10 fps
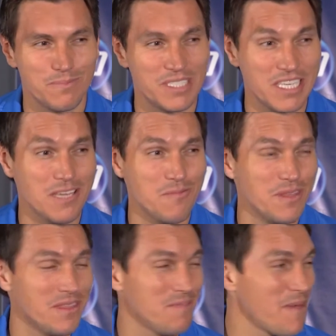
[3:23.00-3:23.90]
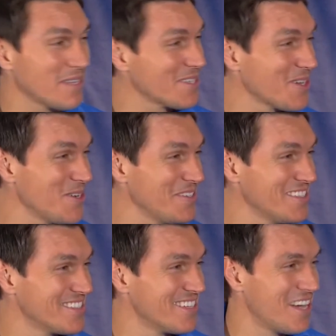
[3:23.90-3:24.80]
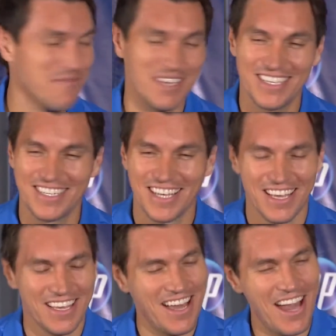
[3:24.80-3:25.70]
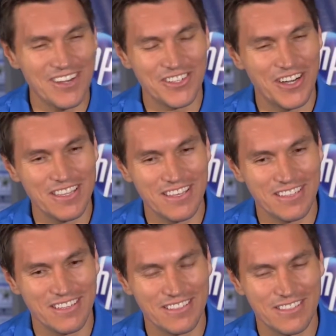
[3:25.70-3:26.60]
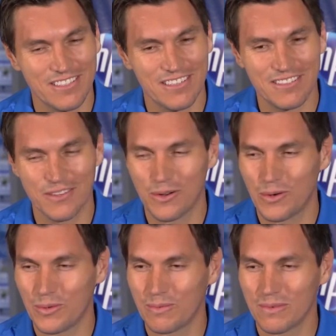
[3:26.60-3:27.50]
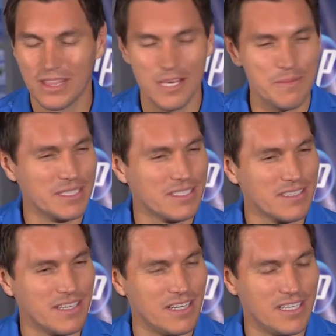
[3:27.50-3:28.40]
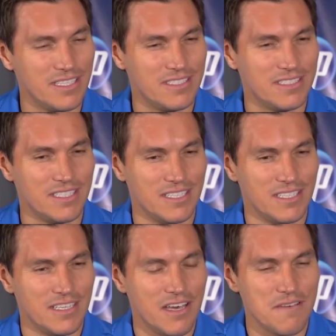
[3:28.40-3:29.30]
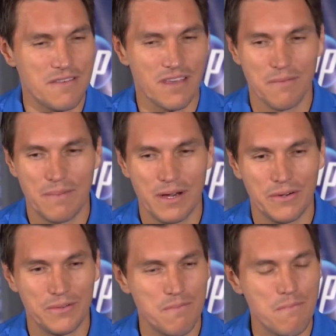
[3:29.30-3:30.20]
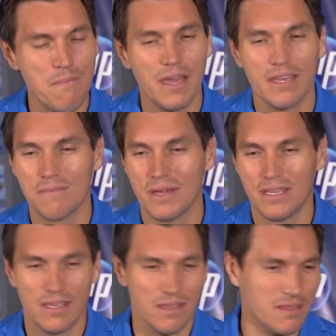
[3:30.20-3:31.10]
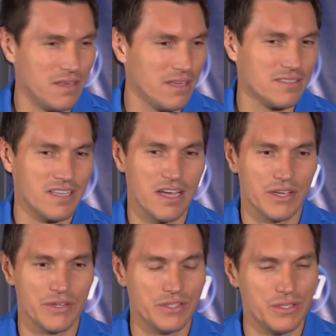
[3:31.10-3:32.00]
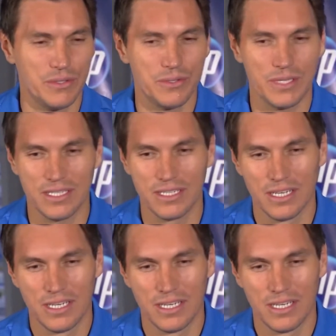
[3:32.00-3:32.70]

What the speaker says: team in Mexico. I mean, I don't know. I think there's no limit. I think about many things that I could do, and